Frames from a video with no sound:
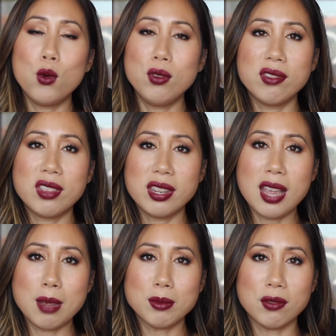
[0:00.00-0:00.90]
All of the
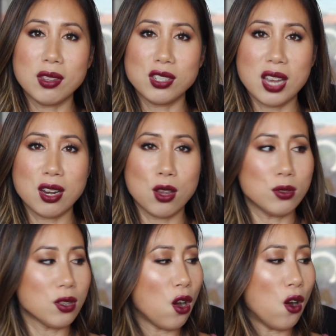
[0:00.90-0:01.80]
names of the
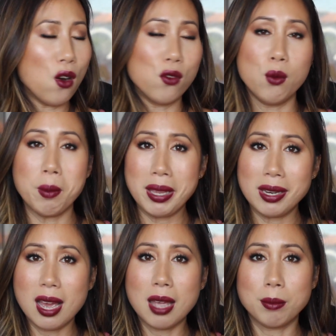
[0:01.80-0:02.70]
shadows are of
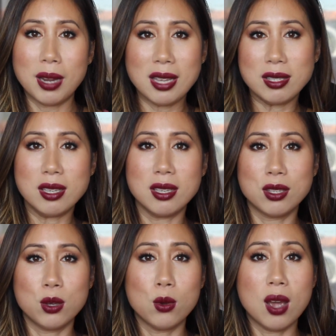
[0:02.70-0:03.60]
women and
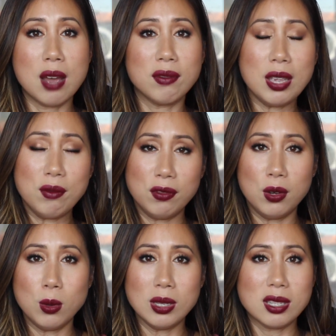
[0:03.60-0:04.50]
places who have
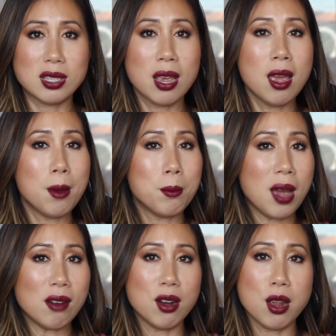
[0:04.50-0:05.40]
influenced
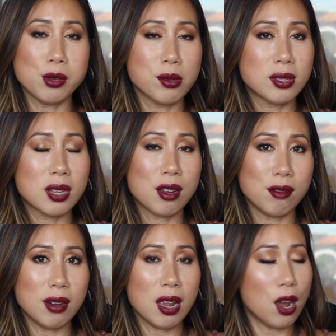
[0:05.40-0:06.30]
Mario's
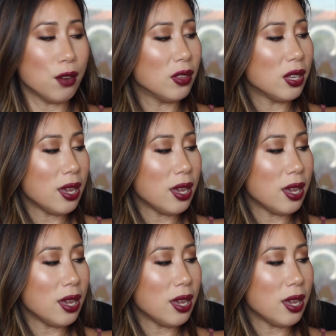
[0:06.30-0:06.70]
career over the